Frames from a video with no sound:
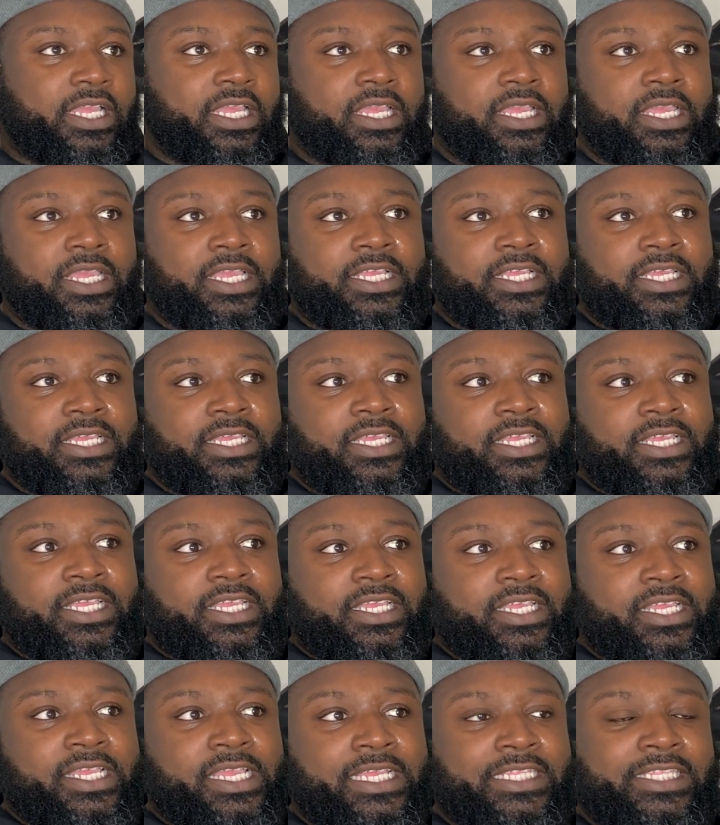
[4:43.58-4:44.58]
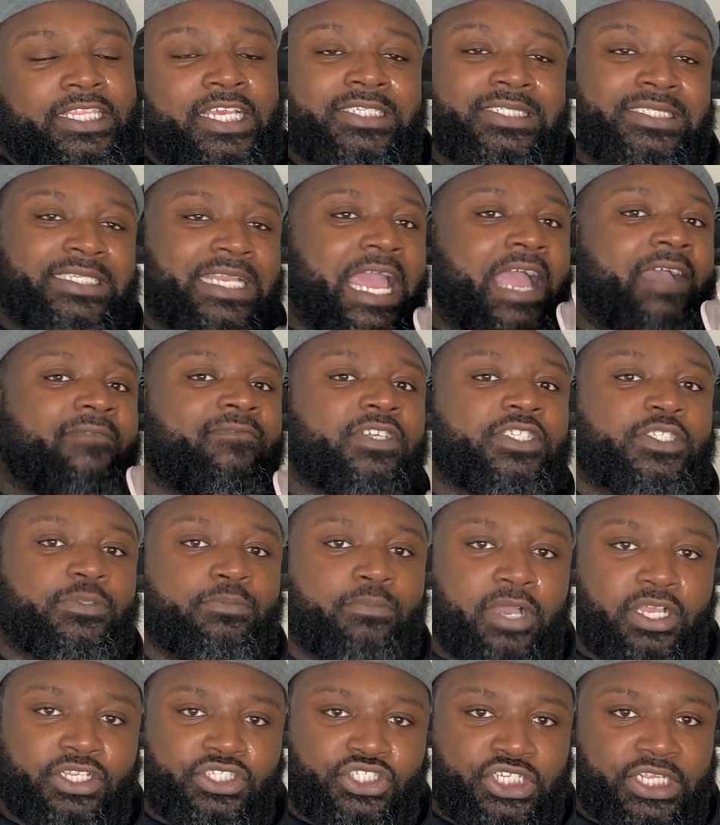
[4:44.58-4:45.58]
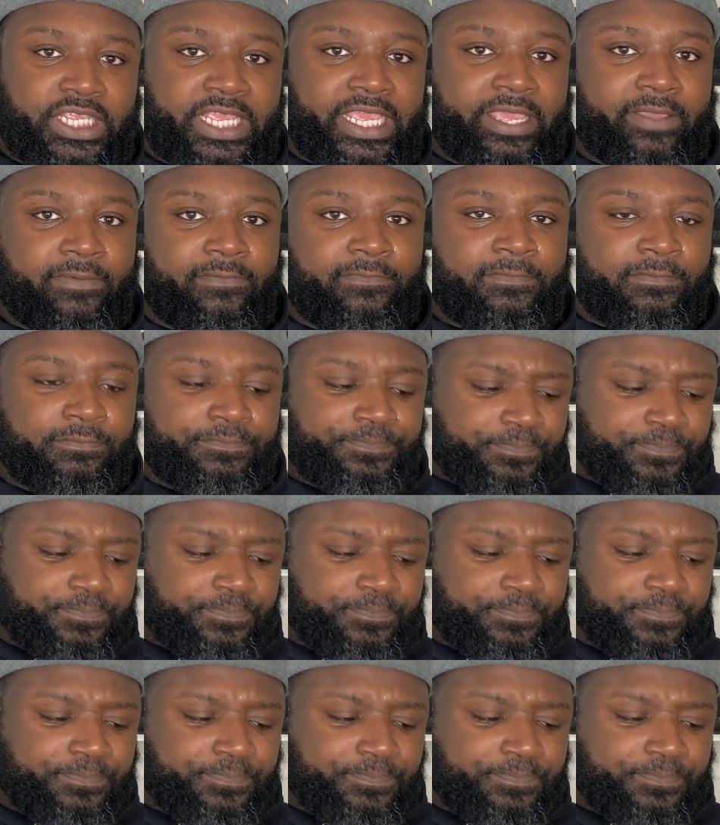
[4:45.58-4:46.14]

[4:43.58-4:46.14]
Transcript: it, it, it doesn't have as much give.